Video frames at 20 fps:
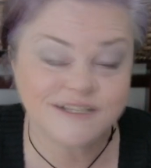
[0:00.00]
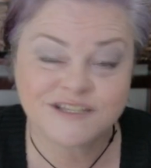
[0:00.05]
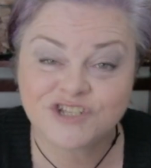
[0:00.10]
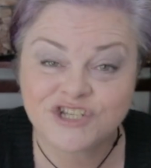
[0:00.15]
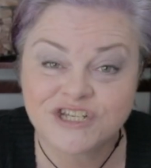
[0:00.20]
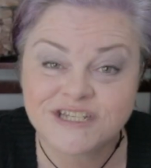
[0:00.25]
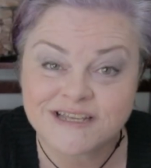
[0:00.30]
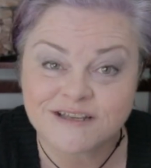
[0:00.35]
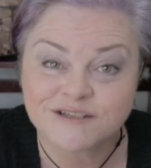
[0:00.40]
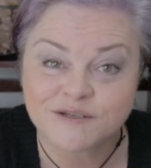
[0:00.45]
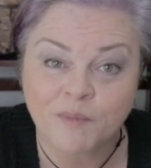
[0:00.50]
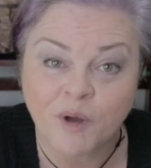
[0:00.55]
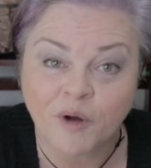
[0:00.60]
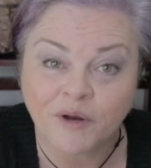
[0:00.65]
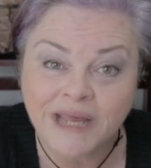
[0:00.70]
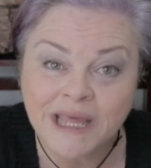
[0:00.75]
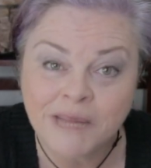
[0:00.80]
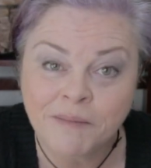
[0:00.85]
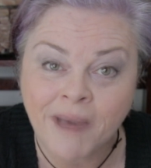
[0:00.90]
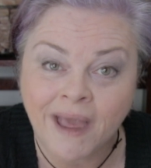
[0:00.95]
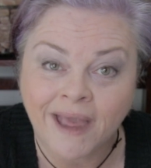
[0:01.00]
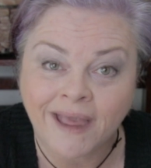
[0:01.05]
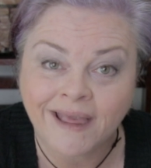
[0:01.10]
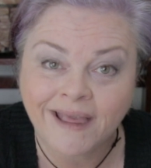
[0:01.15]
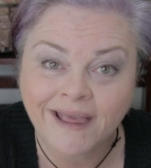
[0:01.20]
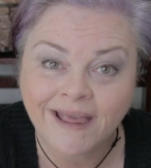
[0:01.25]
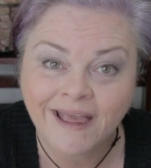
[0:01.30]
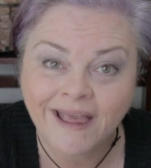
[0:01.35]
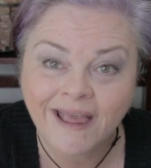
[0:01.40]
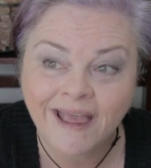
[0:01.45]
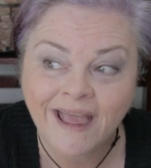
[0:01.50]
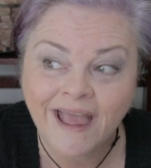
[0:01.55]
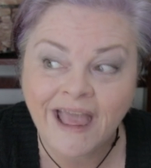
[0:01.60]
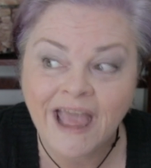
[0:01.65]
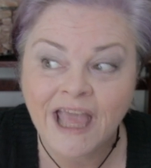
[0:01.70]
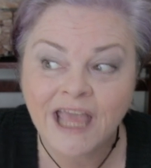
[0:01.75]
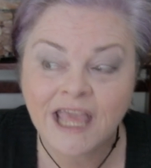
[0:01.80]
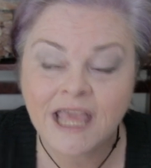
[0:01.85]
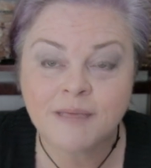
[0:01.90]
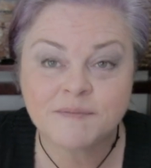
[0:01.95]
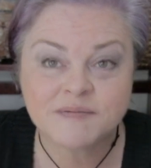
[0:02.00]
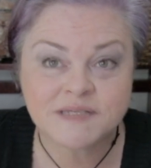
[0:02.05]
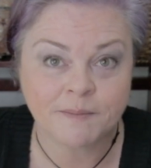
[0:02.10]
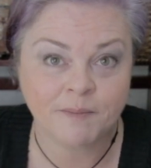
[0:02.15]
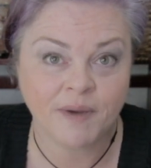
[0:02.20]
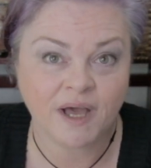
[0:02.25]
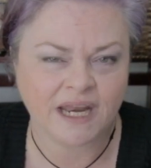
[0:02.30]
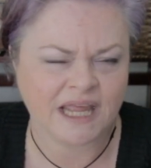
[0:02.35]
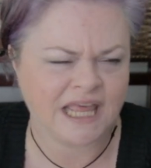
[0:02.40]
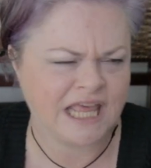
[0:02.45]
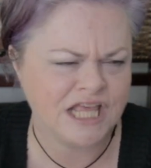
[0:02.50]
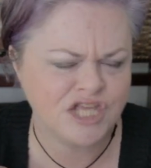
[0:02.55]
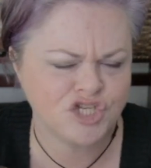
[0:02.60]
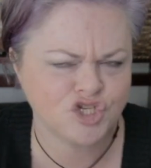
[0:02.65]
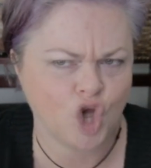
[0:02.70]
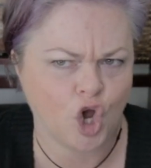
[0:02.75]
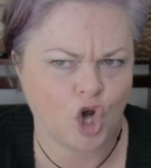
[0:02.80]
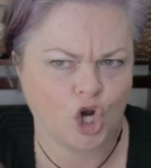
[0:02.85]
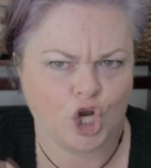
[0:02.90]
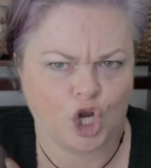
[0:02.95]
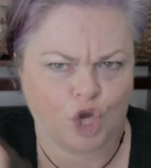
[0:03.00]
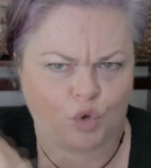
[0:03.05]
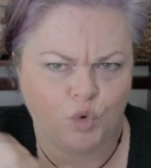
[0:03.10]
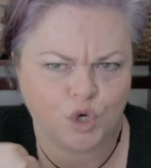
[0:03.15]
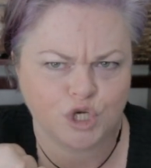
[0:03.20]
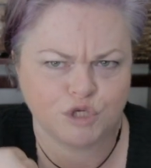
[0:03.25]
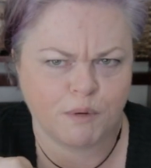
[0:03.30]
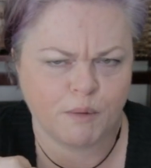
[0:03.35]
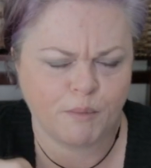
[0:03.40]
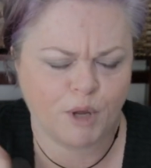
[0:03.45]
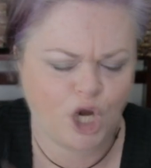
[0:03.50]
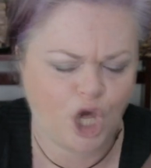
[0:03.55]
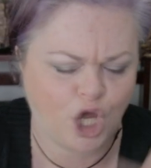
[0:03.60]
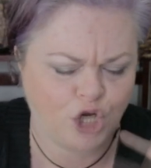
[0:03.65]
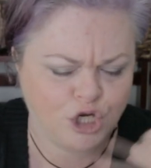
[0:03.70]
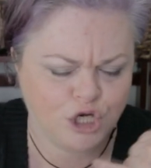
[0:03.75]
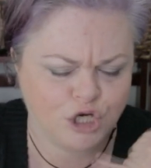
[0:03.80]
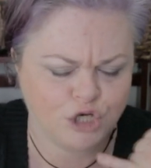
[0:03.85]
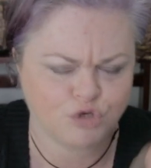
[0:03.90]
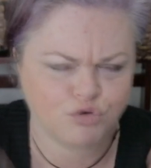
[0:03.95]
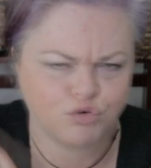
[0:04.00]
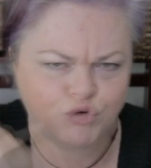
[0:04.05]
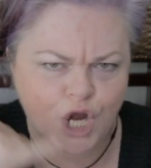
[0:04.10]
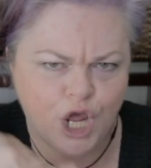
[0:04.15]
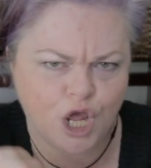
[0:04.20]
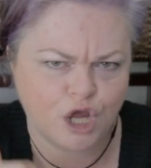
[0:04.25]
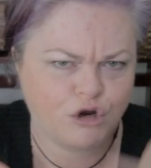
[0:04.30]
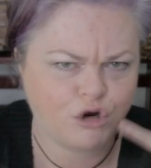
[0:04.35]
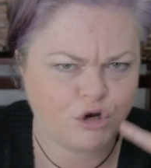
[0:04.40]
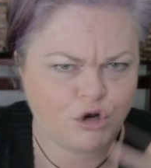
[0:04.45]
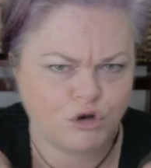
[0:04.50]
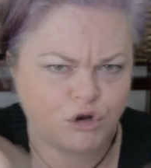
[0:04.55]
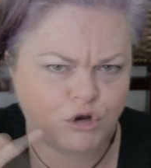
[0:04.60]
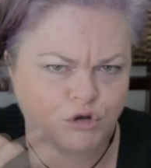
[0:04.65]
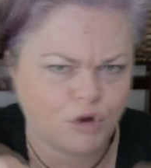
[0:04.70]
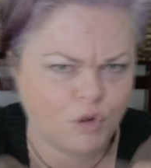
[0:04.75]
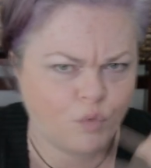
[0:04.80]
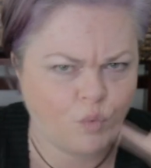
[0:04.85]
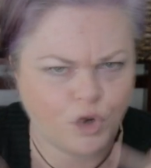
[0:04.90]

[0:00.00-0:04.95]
She sells them on eBay. Keeps the money. He's calling where's my money? I need it today. Da, da, da, da.